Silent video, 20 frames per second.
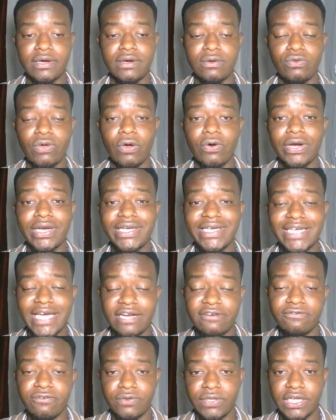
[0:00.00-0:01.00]
We're already done
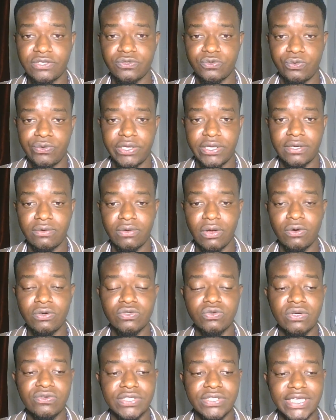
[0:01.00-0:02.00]
for that week. We're not
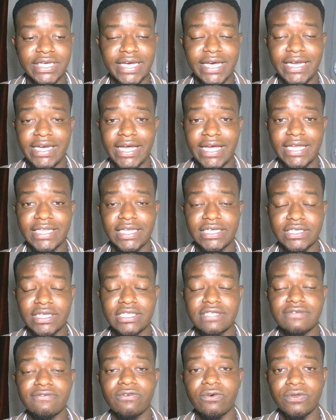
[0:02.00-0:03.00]
going to take any other
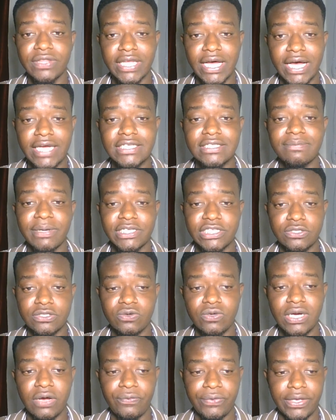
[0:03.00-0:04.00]
trades for that
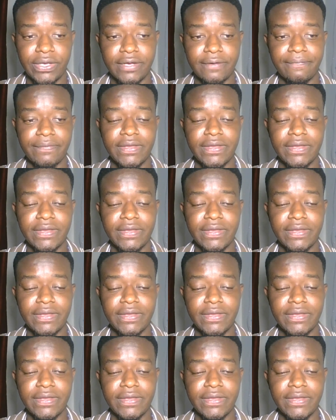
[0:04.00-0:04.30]
particular week.